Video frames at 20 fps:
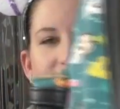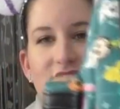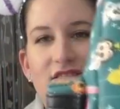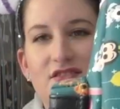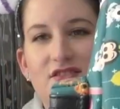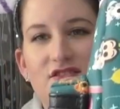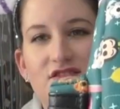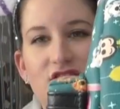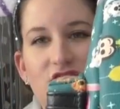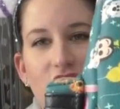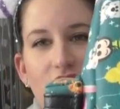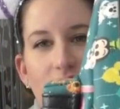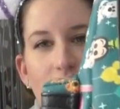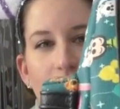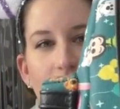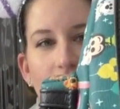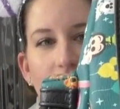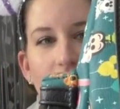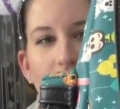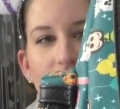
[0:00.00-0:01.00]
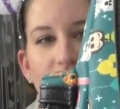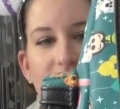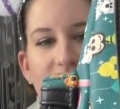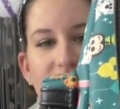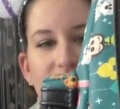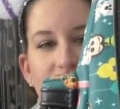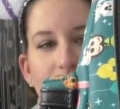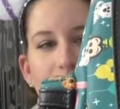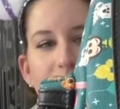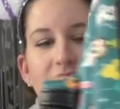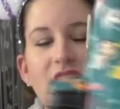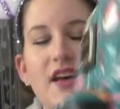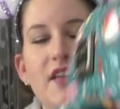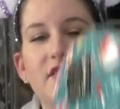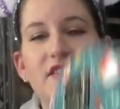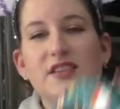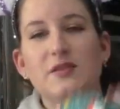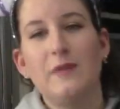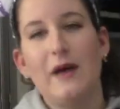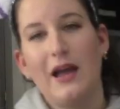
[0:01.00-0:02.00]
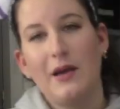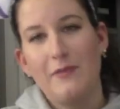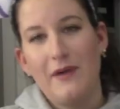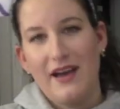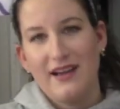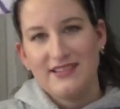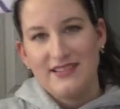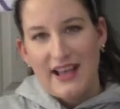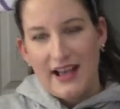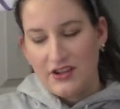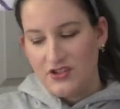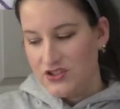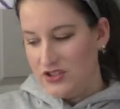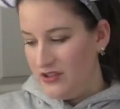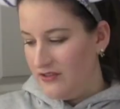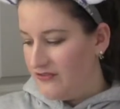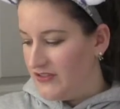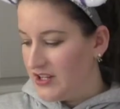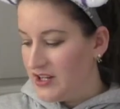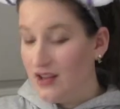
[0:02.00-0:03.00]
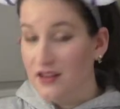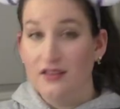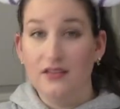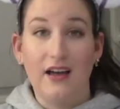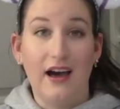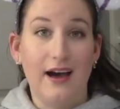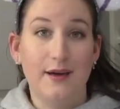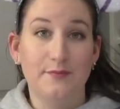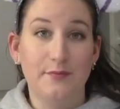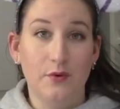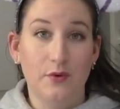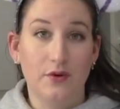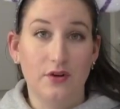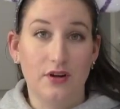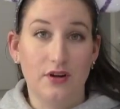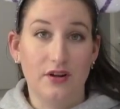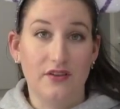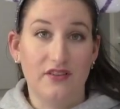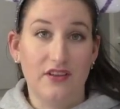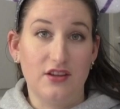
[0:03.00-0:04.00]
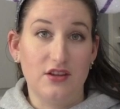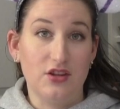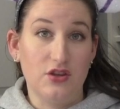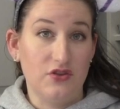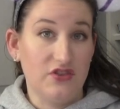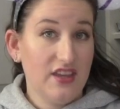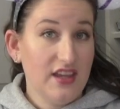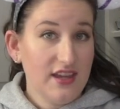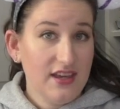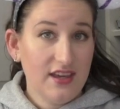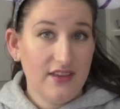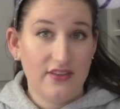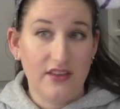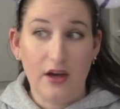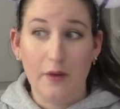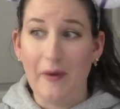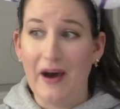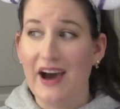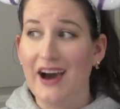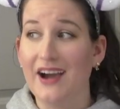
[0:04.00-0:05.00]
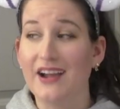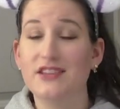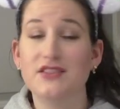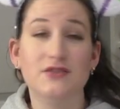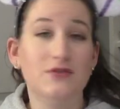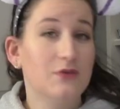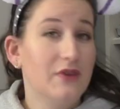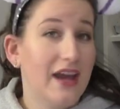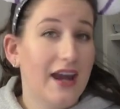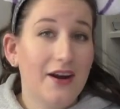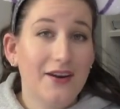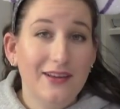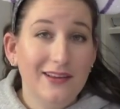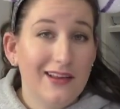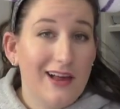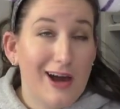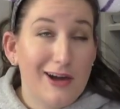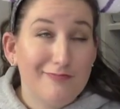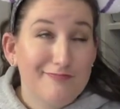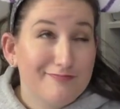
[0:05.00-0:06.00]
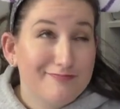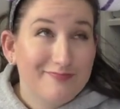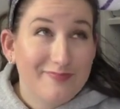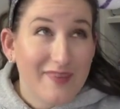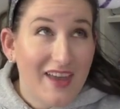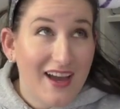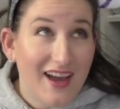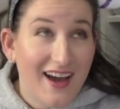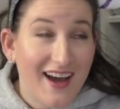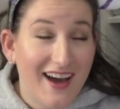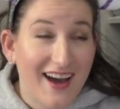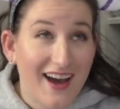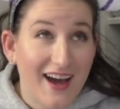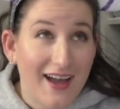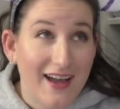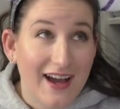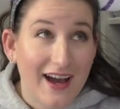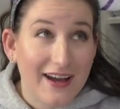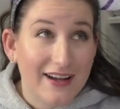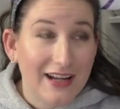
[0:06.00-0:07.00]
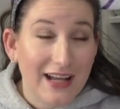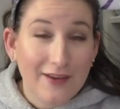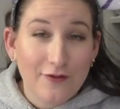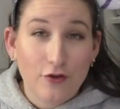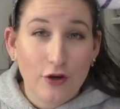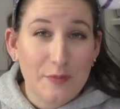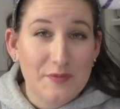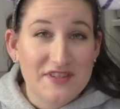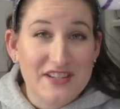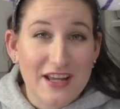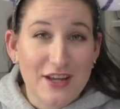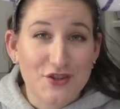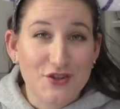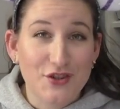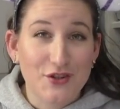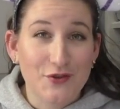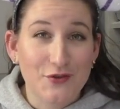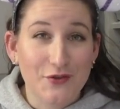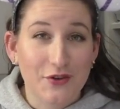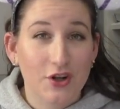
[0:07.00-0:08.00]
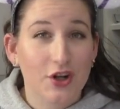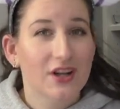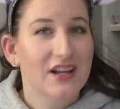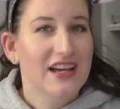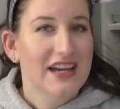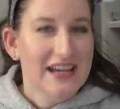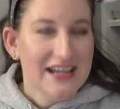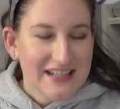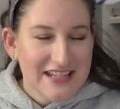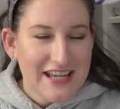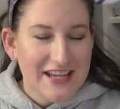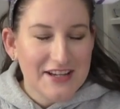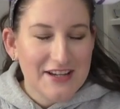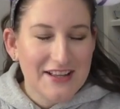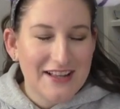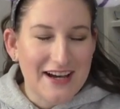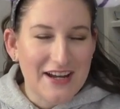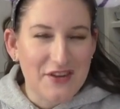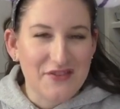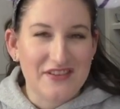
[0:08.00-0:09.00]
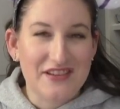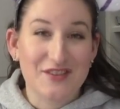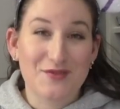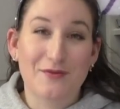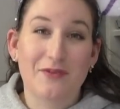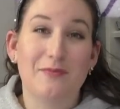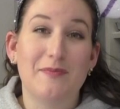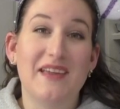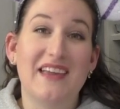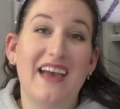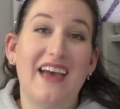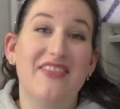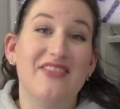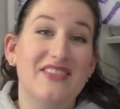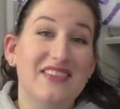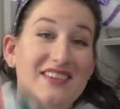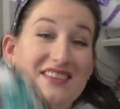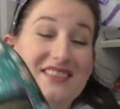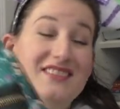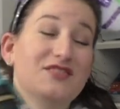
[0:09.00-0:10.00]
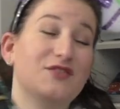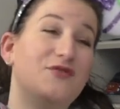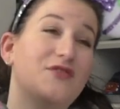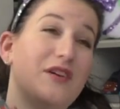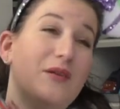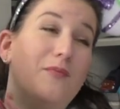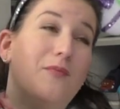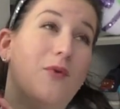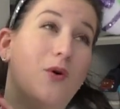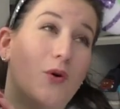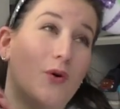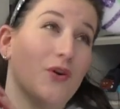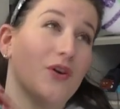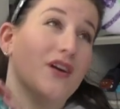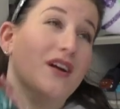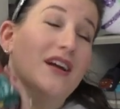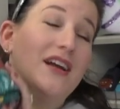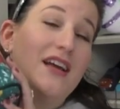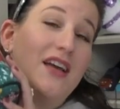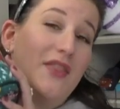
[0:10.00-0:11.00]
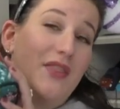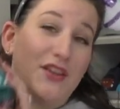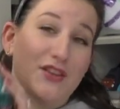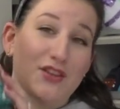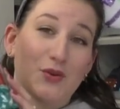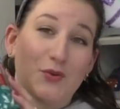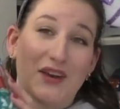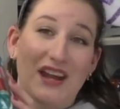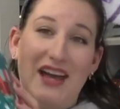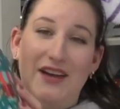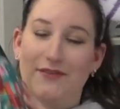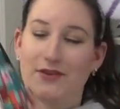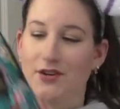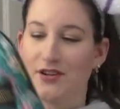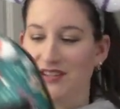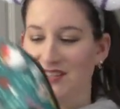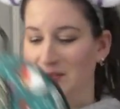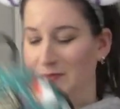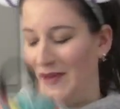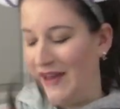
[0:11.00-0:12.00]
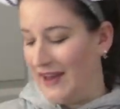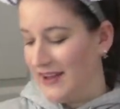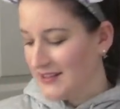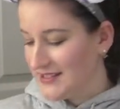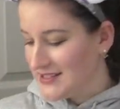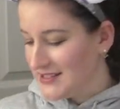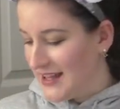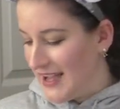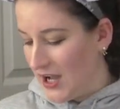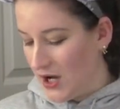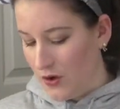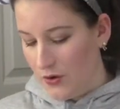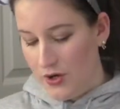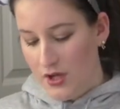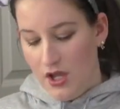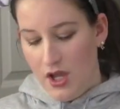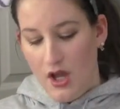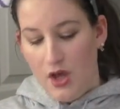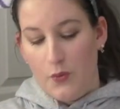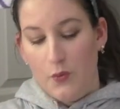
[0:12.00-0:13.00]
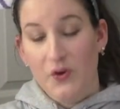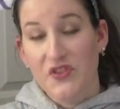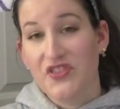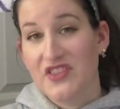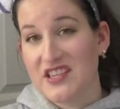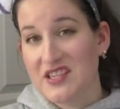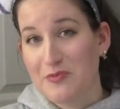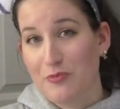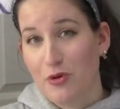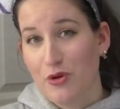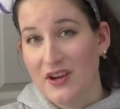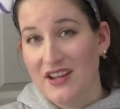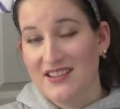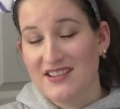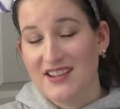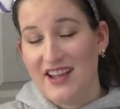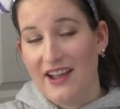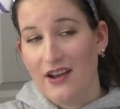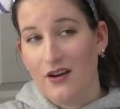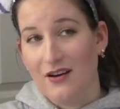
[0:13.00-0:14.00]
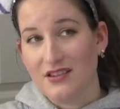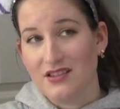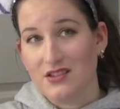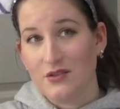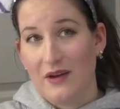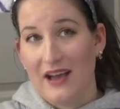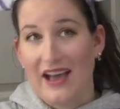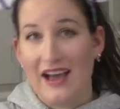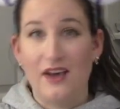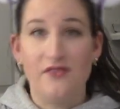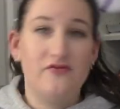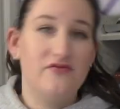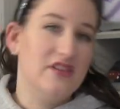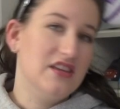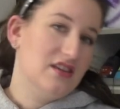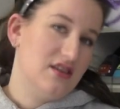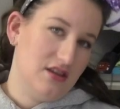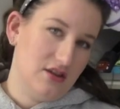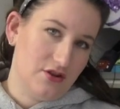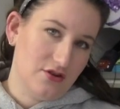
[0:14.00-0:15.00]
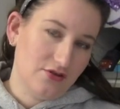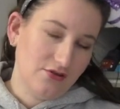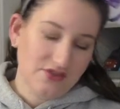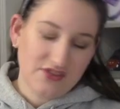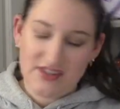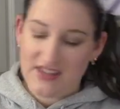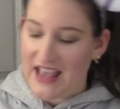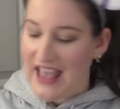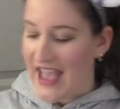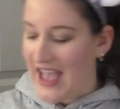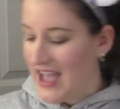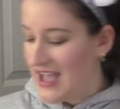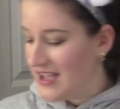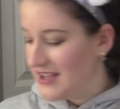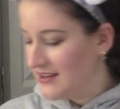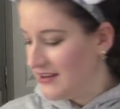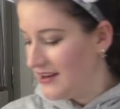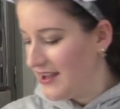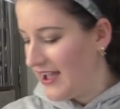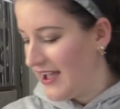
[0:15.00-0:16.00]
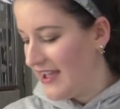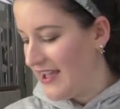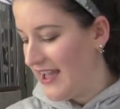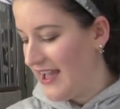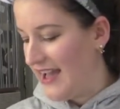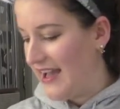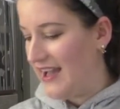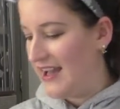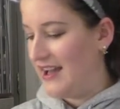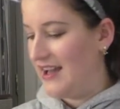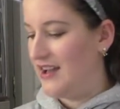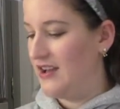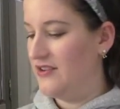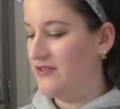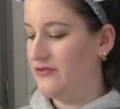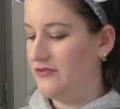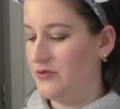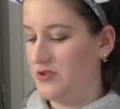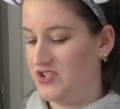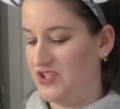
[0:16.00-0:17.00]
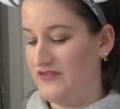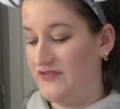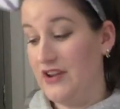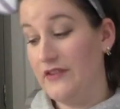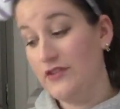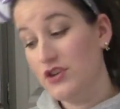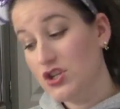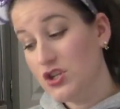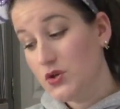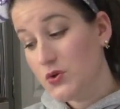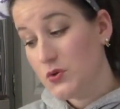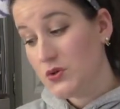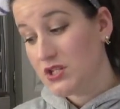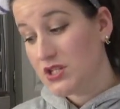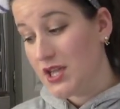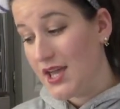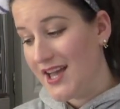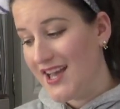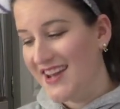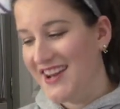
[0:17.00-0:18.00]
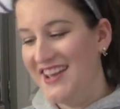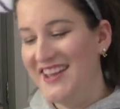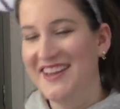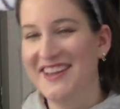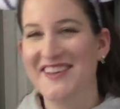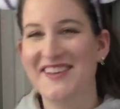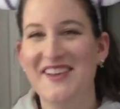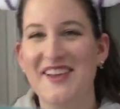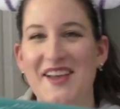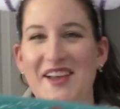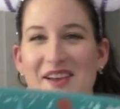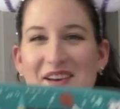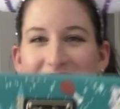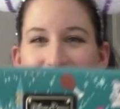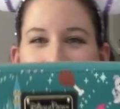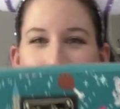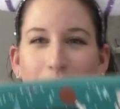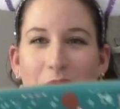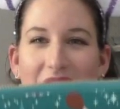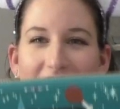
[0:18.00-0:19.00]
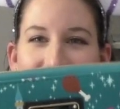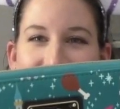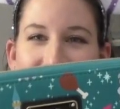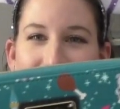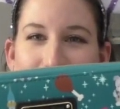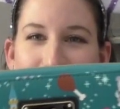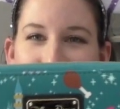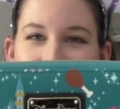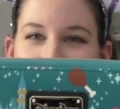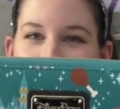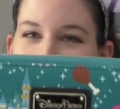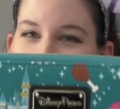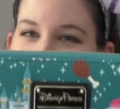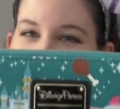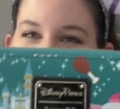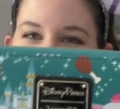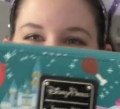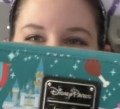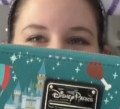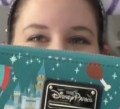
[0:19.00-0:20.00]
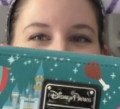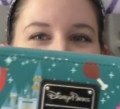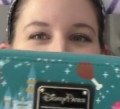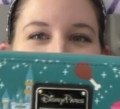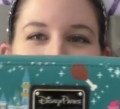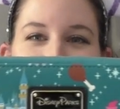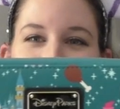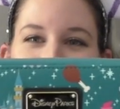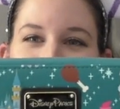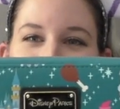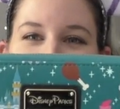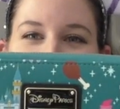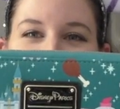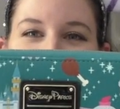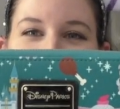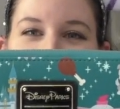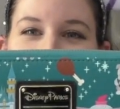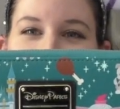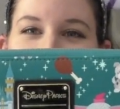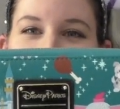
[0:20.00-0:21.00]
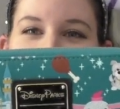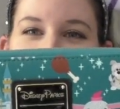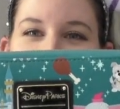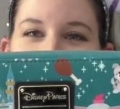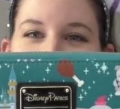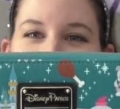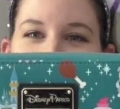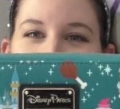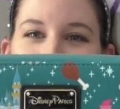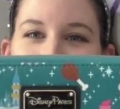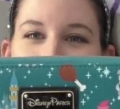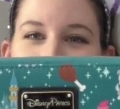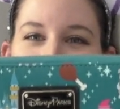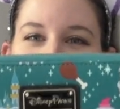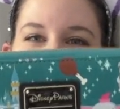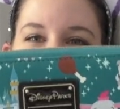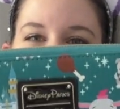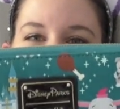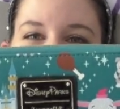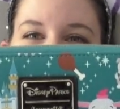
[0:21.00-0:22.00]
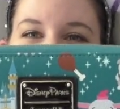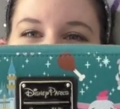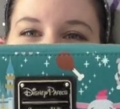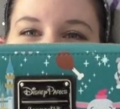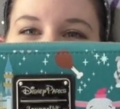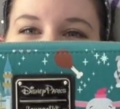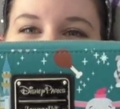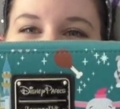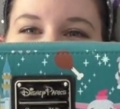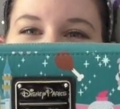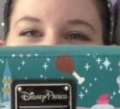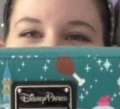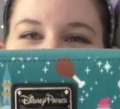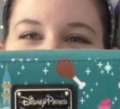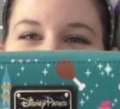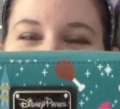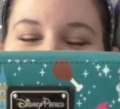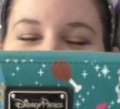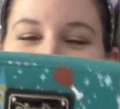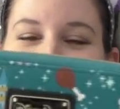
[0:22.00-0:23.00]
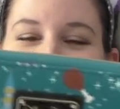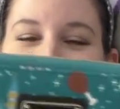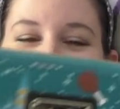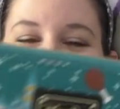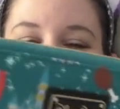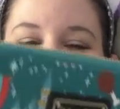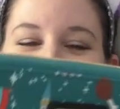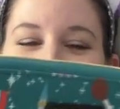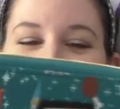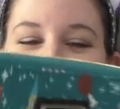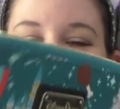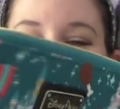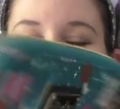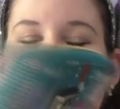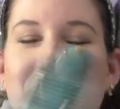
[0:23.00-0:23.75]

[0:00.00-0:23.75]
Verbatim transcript: So awesome. These backpacks actually fit a lot more than you think in them. I do carry a lot. I kind of have a reputation for taking a lot of things with me, and these fit more than you would ever expect. Now, with this print, I also have the ears, and I have, which I've never used yet, the wallet, which again, Peter Pan's Flight, Castle, Goofy, yes, yes, yes.